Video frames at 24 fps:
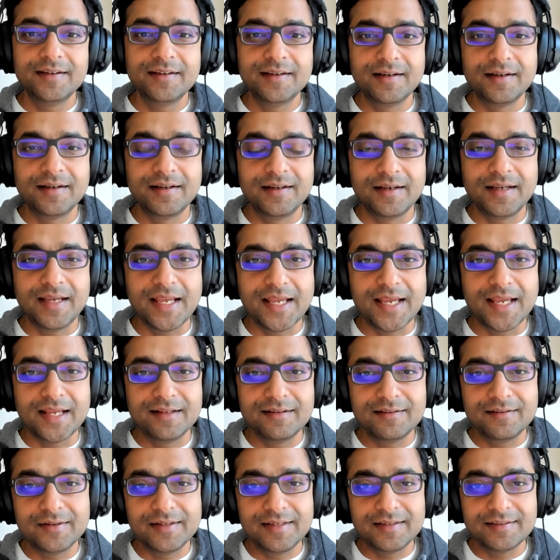Uh,
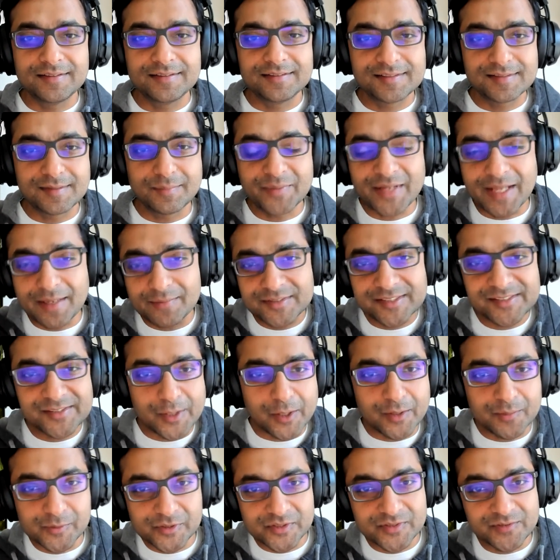and it, sometimes it
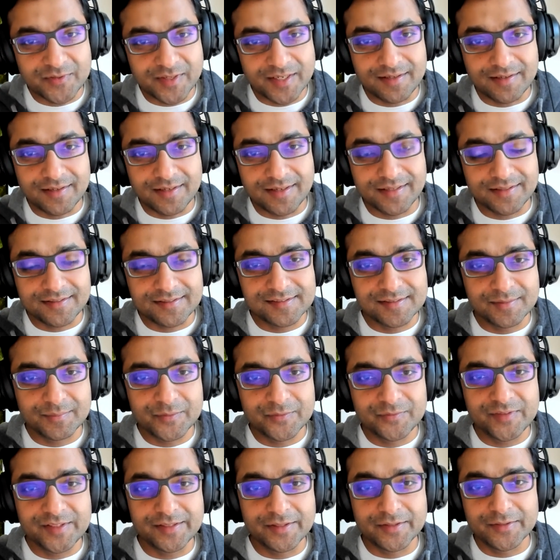almost felt like some
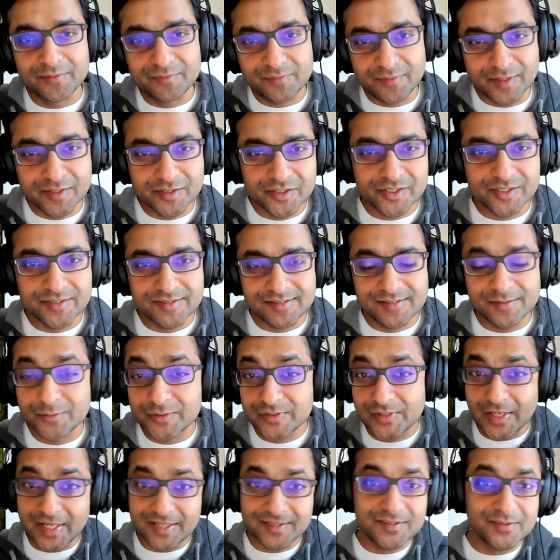of the other functions, there
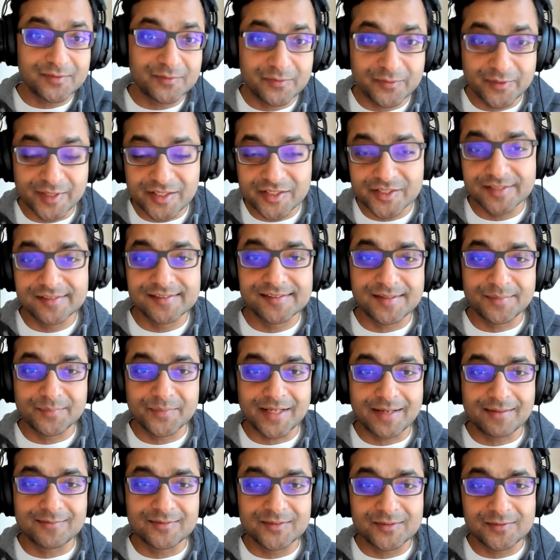was lots of friction
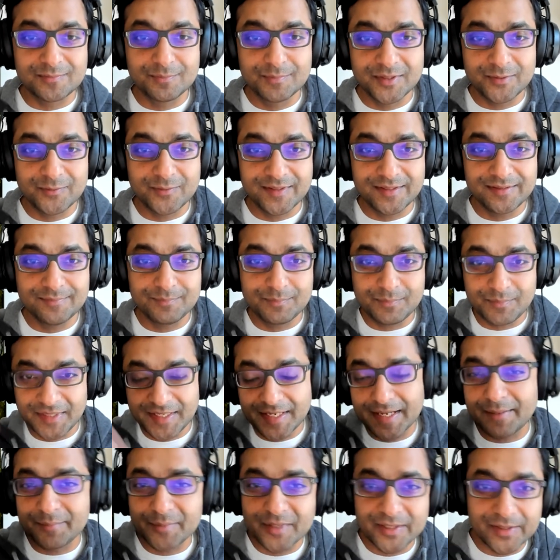sometimes between
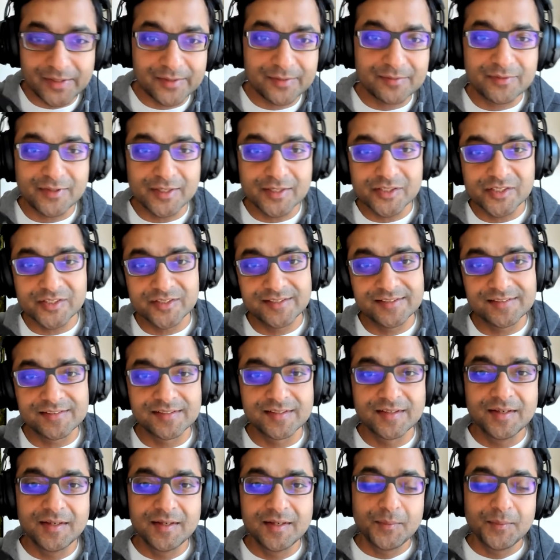PM and other
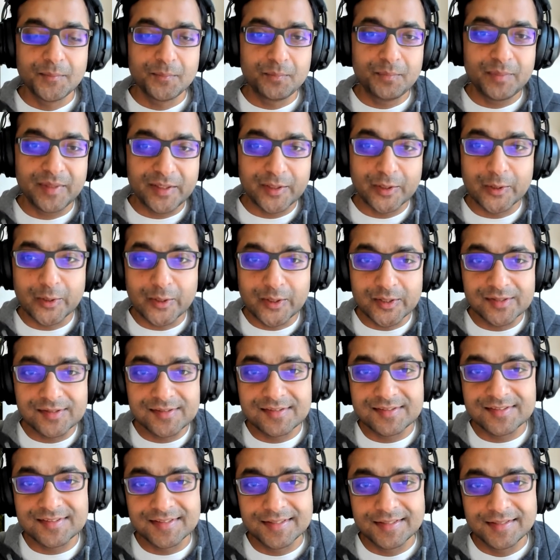functions
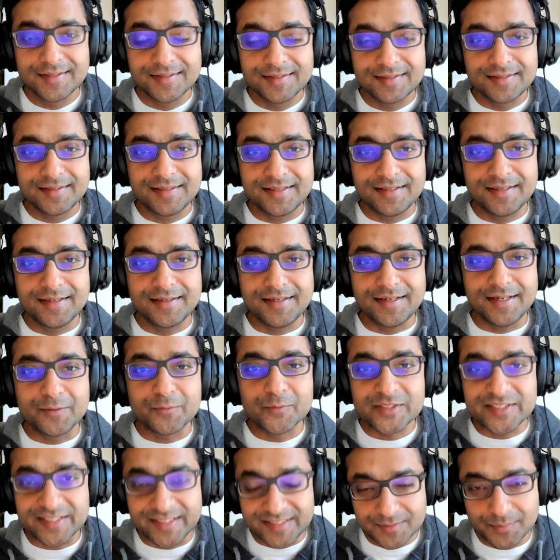because it, it
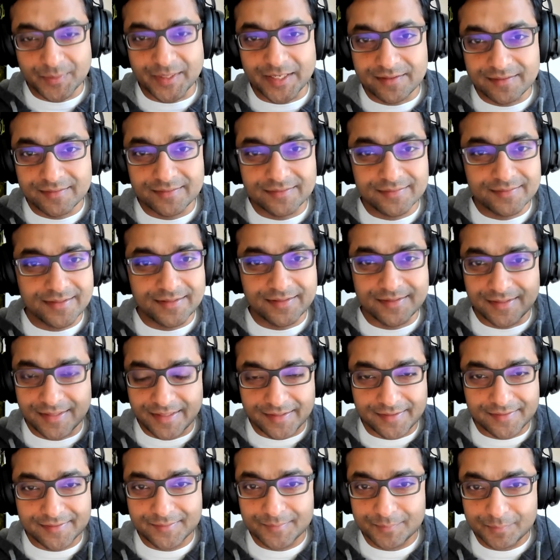was expected that
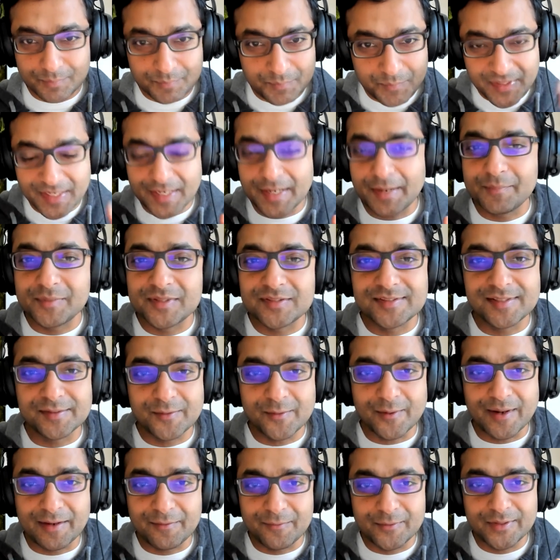like PM is the
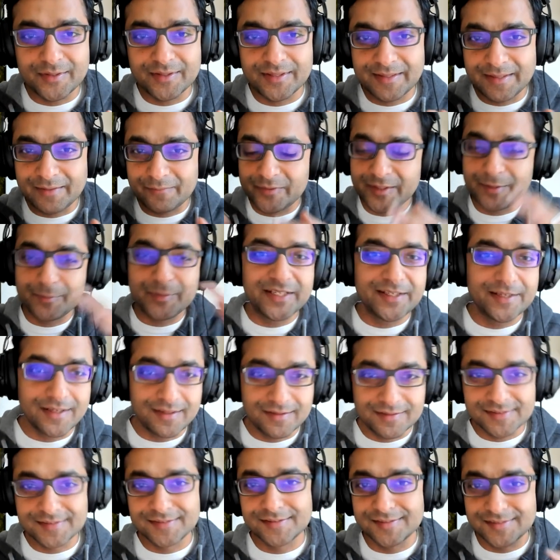driver and everybody
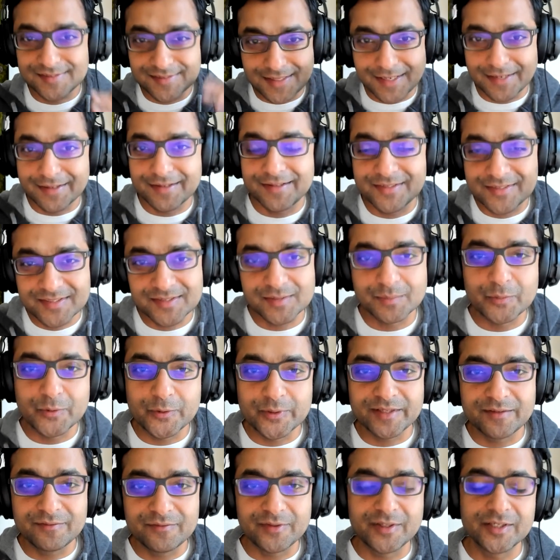else is kind of the
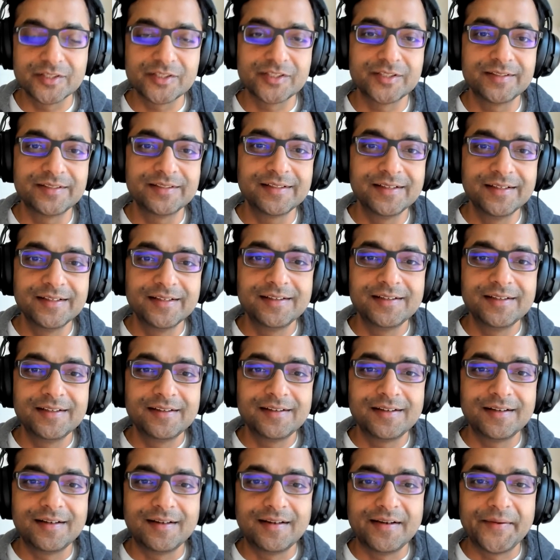supporting function.
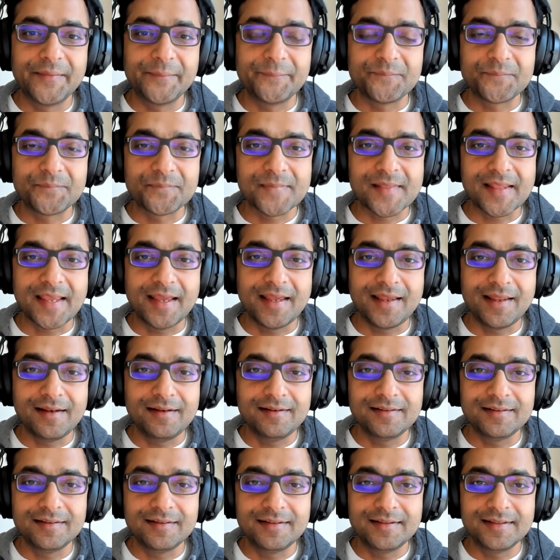Um,
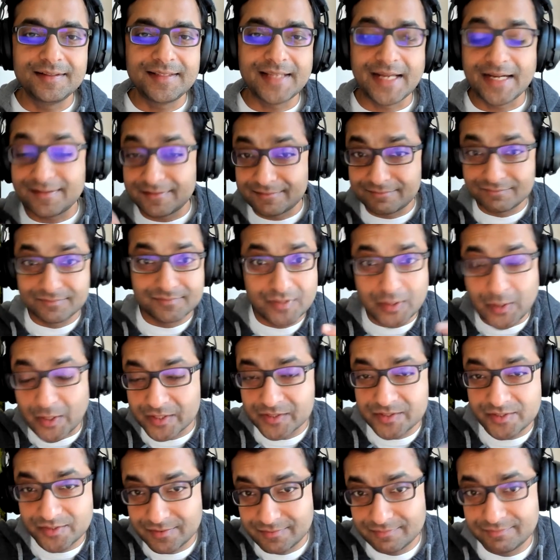and that
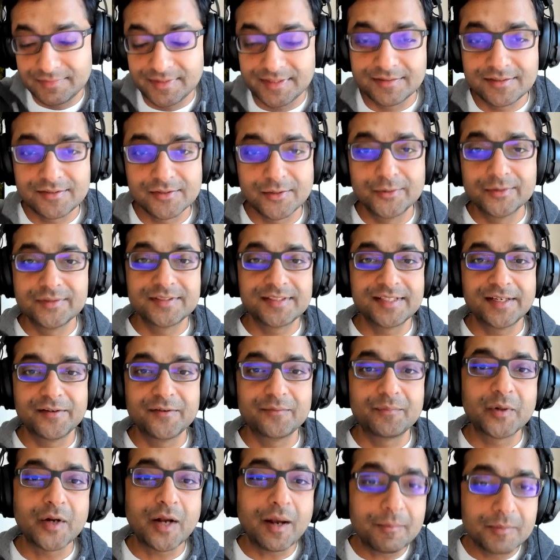caused its own set
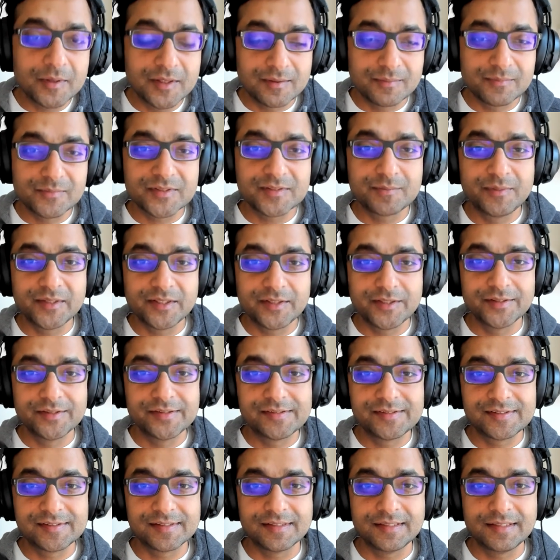of problems
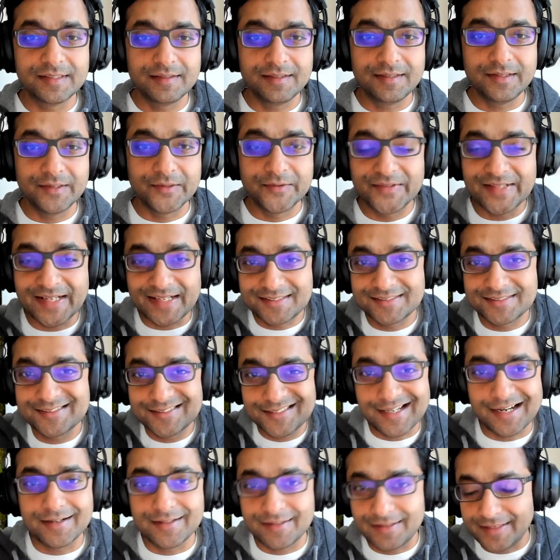because uh, you know that's
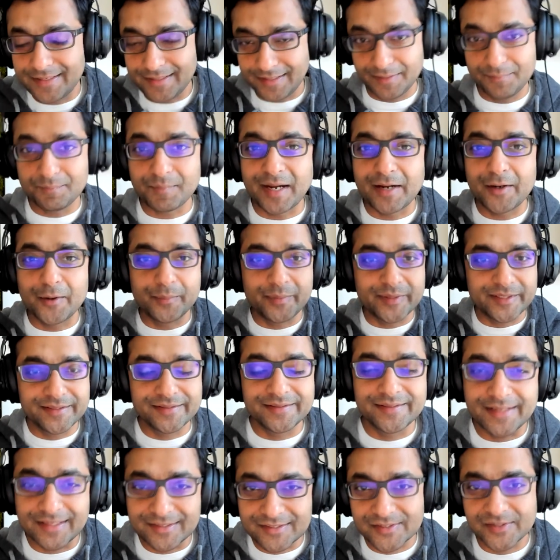kind of like in my
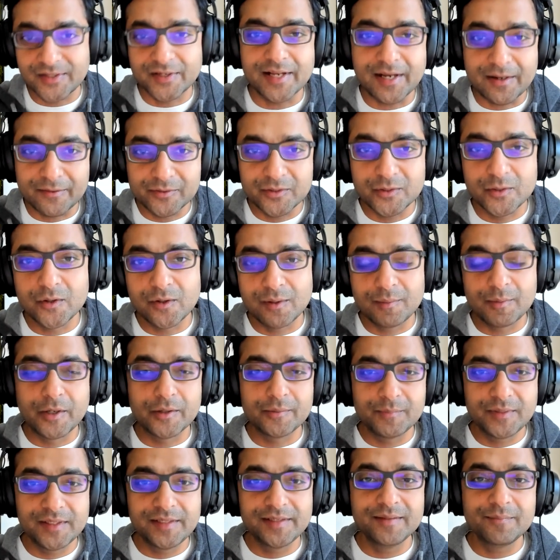opinion that's not how you go
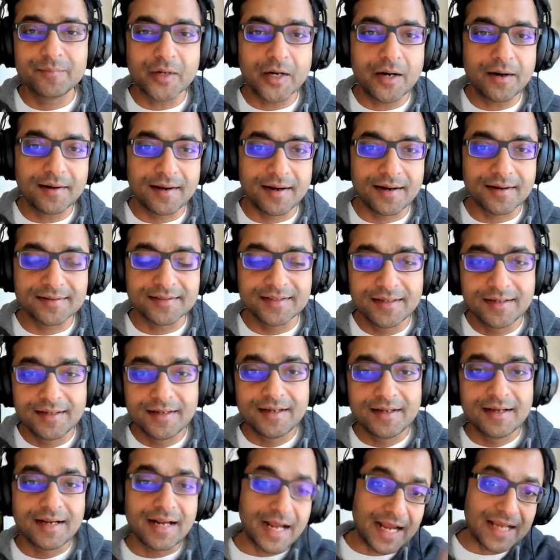about building product
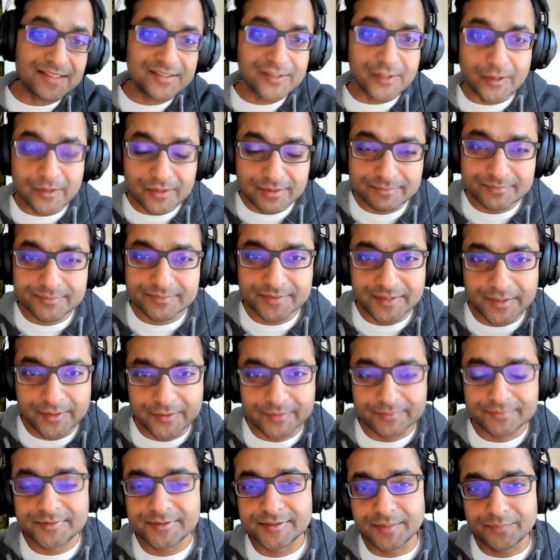I saw, you
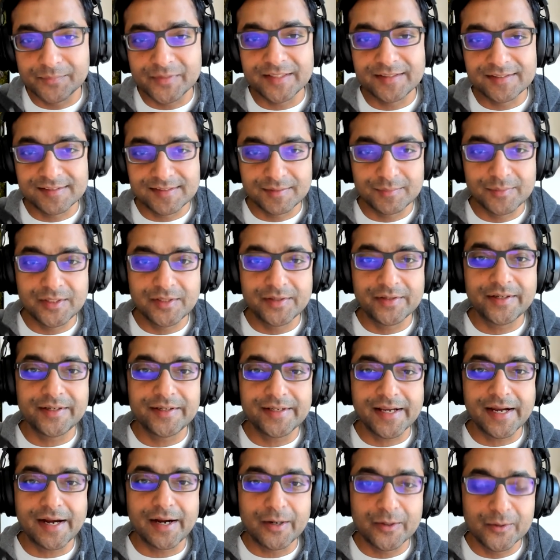know, something similar
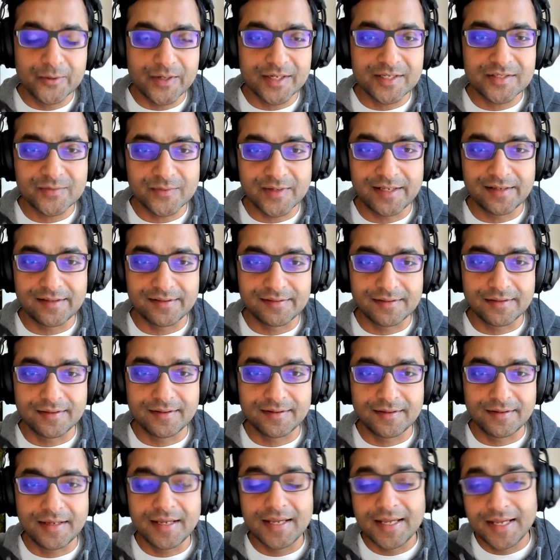at Yahoo as well.
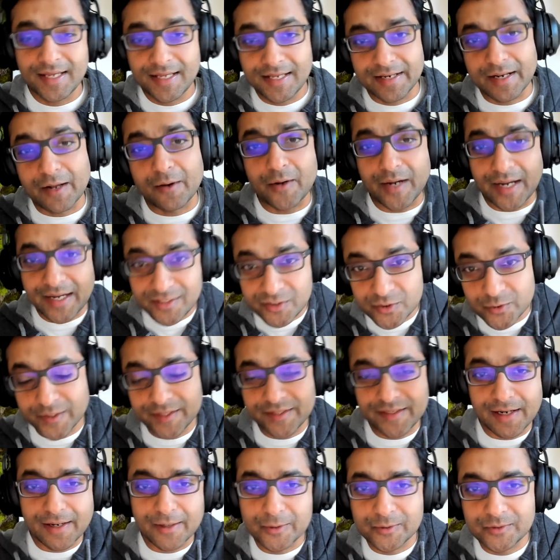Uh, now I
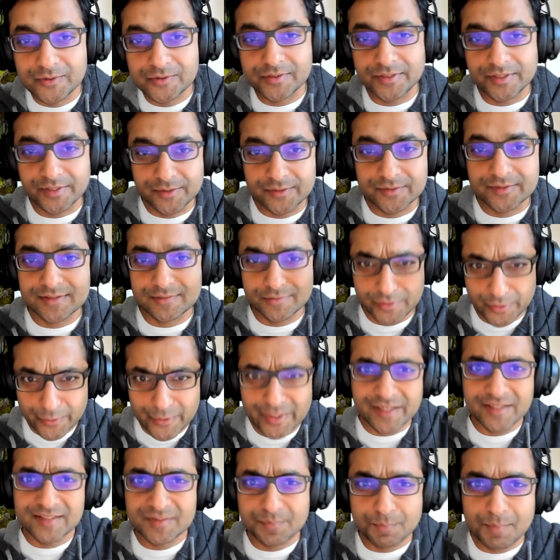joined Yahoo, you know,
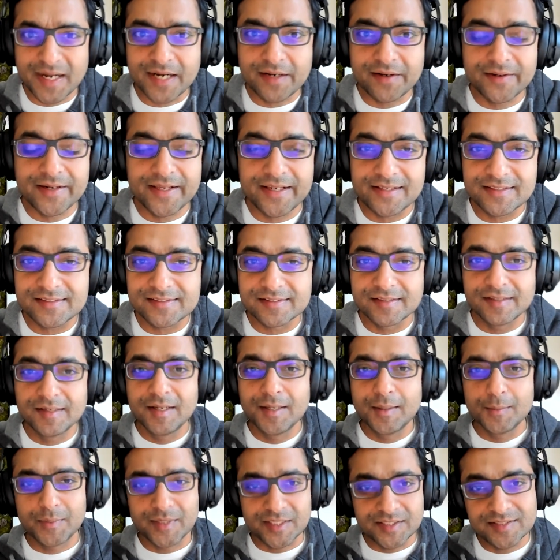during its better days,
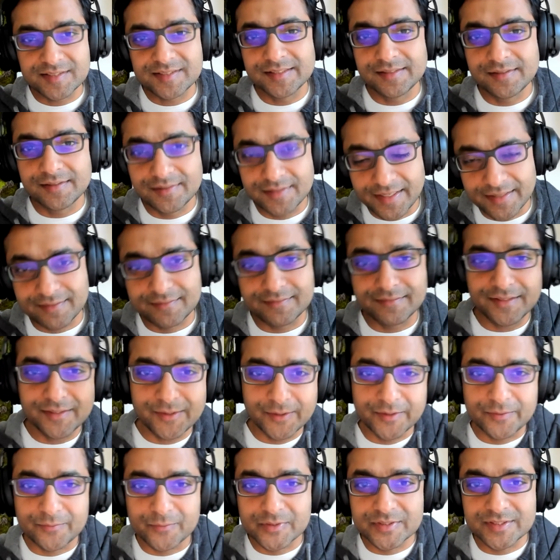but still, like, you
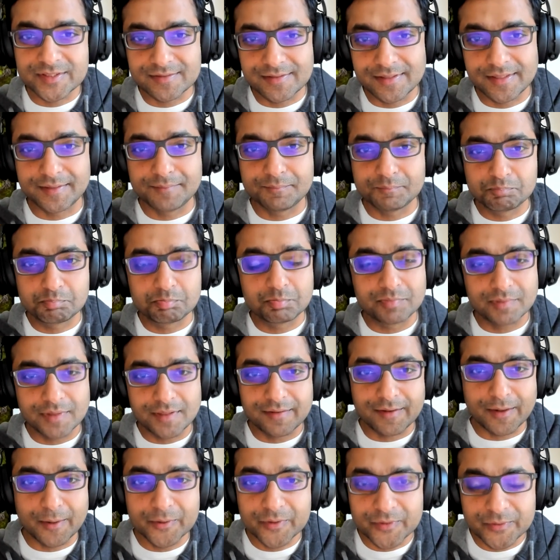know, it was like
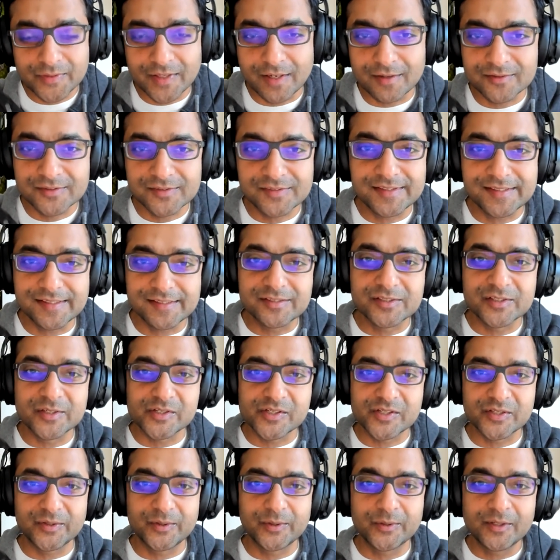around 2006 or
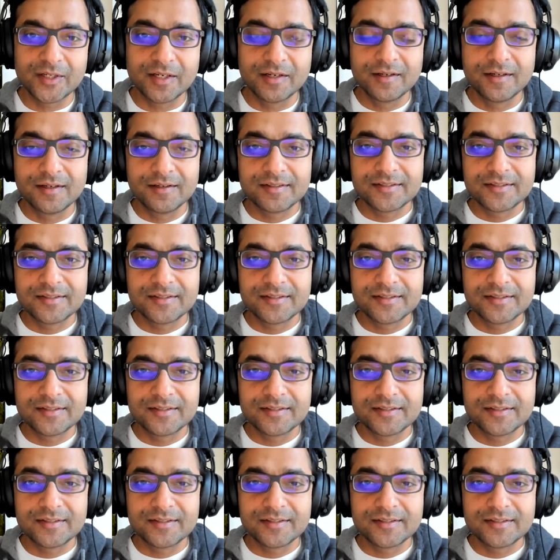so.